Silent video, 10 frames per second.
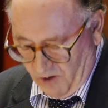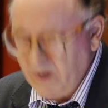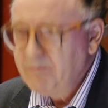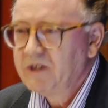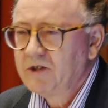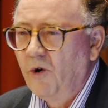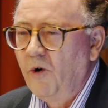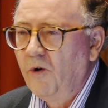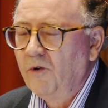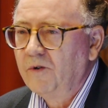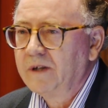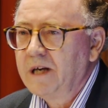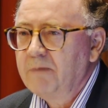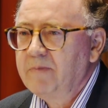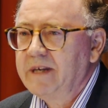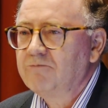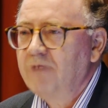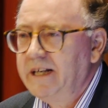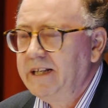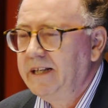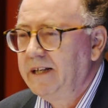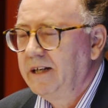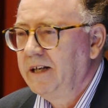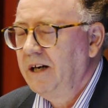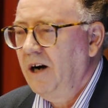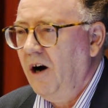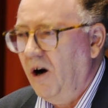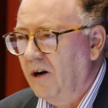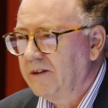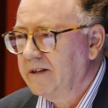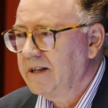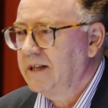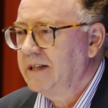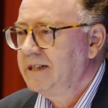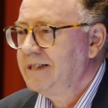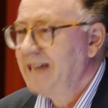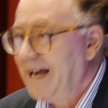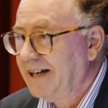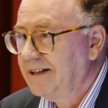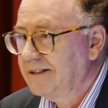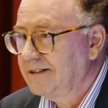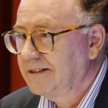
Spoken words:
We must all be ready on deck.